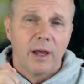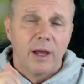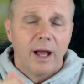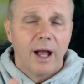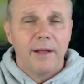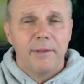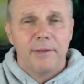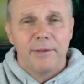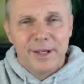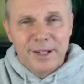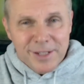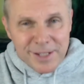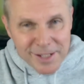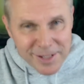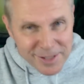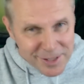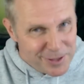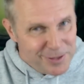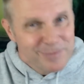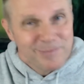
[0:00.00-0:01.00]
and this
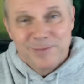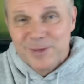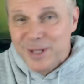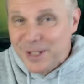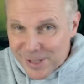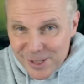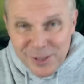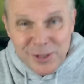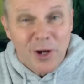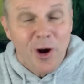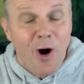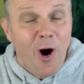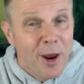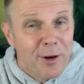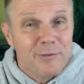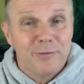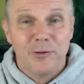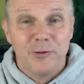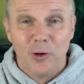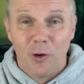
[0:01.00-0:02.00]
is kind
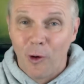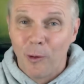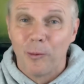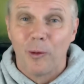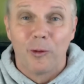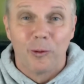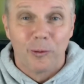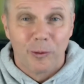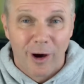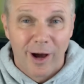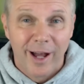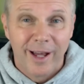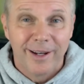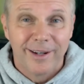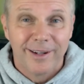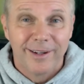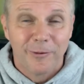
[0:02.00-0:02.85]
of normal, right?